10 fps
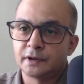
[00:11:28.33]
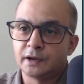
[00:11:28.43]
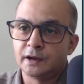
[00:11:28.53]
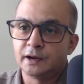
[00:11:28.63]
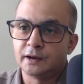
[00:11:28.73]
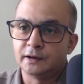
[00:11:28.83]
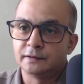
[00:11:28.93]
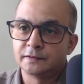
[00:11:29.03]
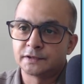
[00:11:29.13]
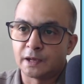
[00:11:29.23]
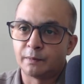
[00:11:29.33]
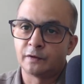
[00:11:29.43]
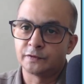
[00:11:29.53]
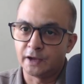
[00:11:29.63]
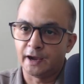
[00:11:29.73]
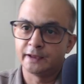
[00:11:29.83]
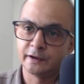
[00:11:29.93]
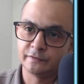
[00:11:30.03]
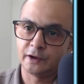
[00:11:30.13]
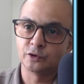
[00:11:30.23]
sum of the
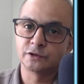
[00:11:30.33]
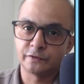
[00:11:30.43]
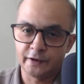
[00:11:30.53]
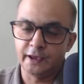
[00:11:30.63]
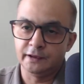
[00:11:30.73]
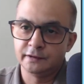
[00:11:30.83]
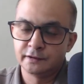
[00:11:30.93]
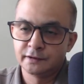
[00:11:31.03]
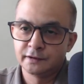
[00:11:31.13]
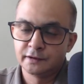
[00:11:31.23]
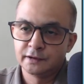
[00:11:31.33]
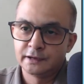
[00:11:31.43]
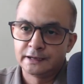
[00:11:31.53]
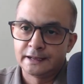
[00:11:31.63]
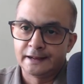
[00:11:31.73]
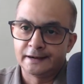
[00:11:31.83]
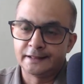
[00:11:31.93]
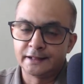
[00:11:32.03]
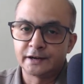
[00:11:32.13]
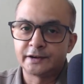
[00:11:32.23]
eigenvalues of A,
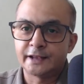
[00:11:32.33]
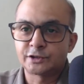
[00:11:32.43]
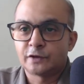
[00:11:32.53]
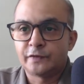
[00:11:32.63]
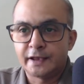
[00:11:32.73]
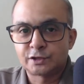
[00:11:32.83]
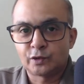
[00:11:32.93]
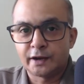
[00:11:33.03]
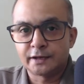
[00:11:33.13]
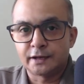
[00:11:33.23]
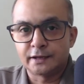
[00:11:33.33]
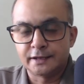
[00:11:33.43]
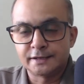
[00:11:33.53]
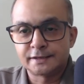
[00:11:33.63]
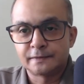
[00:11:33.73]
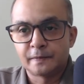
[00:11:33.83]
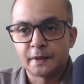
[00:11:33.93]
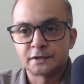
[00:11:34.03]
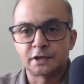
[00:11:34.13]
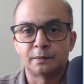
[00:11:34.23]
then the trace of A square is
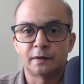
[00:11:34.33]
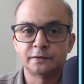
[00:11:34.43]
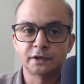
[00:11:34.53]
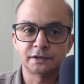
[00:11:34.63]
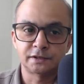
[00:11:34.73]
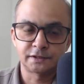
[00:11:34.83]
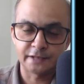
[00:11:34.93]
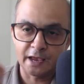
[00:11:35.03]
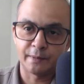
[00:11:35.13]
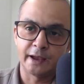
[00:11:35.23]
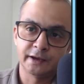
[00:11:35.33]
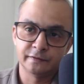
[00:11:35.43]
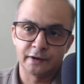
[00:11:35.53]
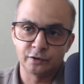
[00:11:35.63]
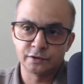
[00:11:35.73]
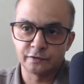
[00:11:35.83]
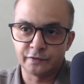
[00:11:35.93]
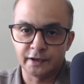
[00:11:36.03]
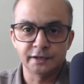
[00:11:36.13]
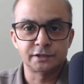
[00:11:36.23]
sum of the same eigenvalues of
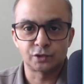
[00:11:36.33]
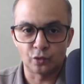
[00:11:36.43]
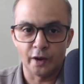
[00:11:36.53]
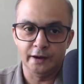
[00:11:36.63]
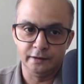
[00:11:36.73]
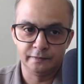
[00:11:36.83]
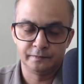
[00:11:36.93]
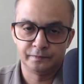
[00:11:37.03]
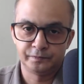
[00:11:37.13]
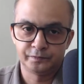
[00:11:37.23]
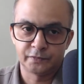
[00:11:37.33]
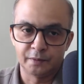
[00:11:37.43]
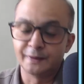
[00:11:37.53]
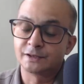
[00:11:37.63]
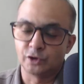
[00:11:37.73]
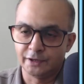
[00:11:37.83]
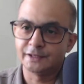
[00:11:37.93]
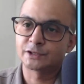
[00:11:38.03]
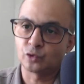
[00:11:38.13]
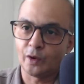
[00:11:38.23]
A squared. Means sorry,
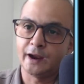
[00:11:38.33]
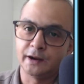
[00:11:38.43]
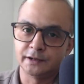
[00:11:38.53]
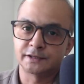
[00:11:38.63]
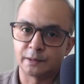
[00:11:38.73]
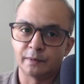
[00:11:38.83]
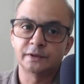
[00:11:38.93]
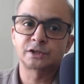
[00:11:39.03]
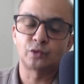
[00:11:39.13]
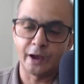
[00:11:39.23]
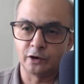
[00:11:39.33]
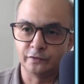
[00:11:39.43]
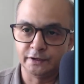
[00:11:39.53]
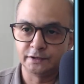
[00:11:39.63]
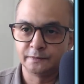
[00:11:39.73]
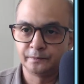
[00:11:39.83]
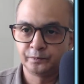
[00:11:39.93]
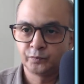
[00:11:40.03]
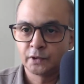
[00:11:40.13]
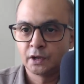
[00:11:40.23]
the sum of the square of it.
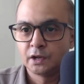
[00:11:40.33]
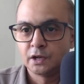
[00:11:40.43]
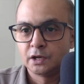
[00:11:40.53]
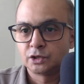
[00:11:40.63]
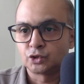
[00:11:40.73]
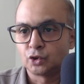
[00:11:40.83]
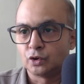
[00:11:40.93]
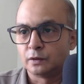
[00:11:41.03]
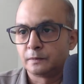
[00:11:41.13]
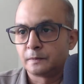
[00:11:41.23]
So